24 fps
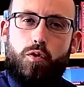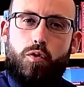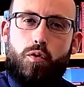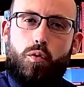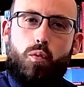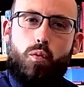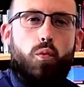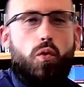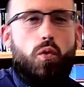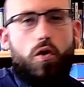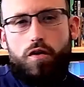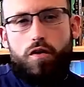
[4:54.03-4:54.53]

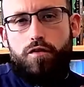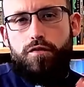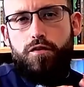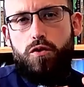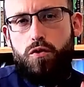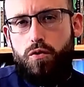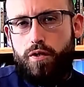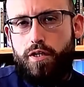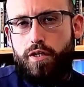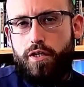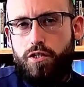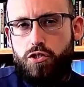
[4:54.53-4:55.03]
What have you
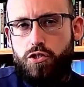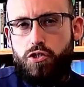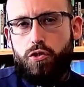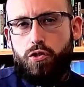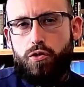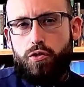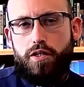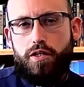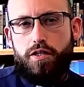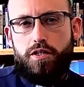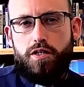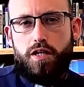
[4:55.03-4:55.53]

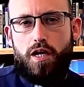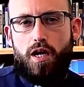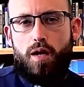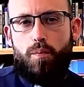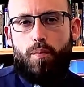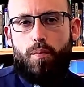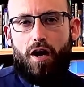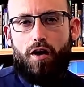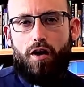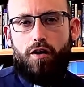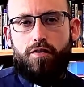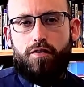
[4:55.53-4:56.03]
enjoyed
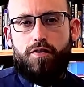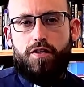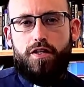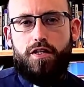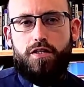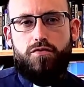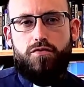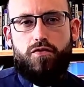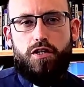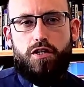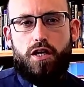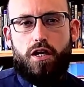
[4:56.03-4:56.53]
about these
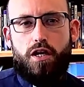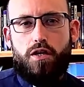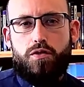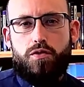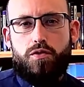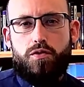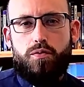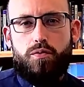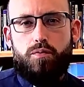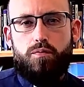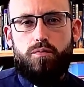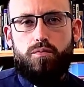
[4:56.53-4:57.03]
videos?
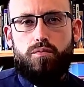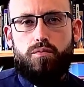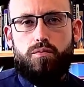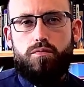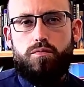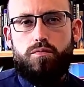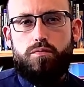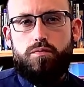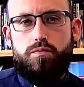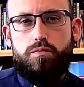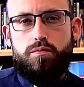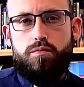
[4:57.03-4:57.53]

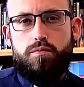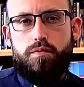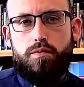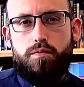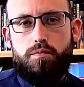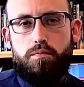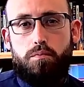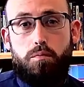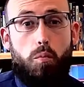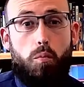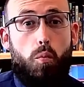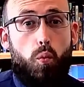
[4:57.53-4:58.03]

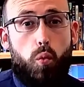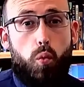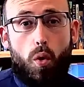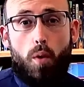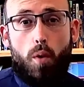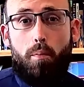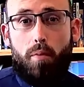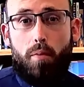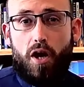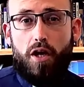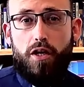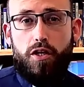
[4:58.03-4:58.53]
What
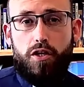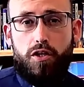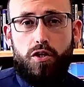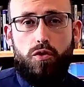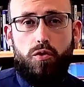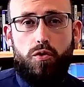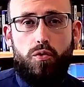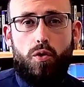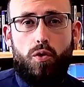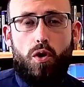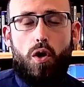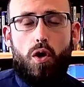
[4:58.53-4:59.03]
might
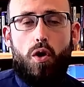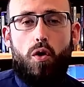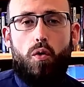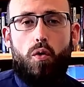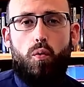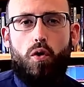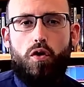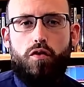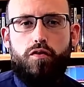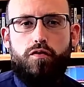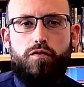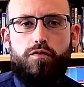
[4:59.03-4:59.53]
you
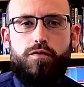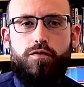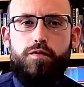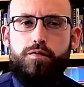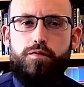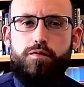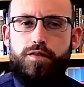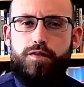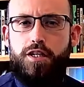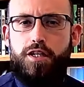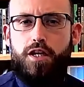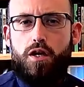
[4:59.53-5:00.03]
want from
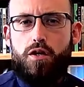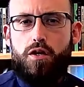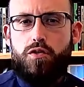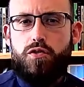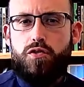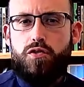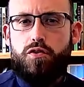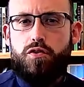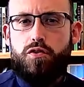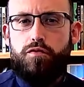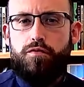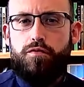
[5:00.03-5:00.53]

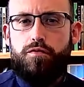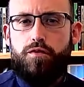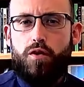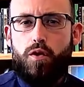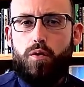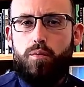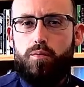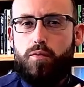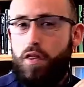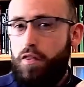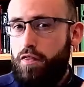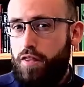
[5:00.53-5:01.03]
videos
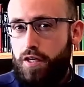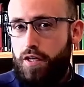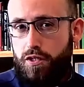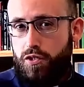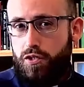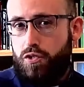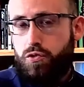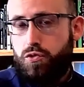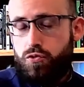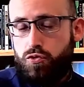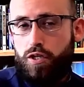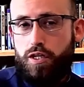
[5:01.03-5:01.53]
from this
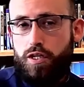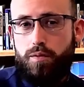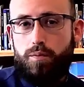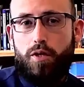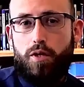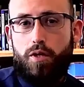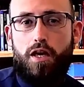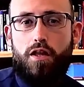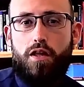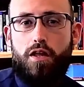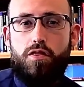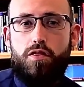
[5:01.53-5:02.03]
stream
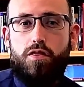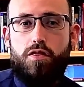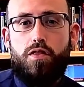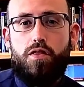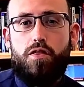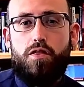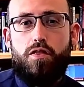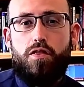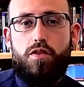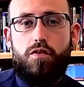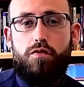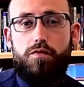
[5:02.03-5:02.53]

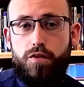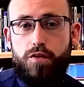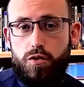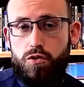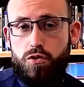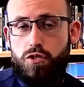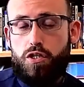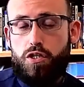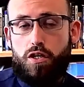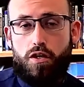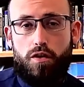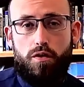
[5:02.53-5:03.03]
in the
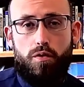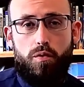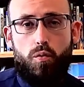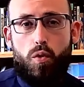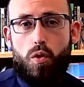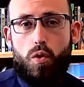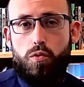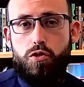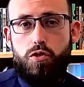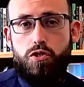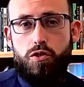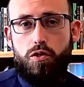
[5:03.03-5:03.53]
future? What
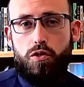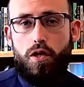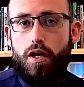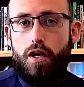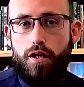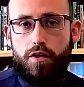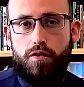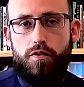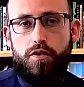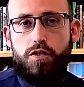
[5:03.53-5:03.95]
would you like the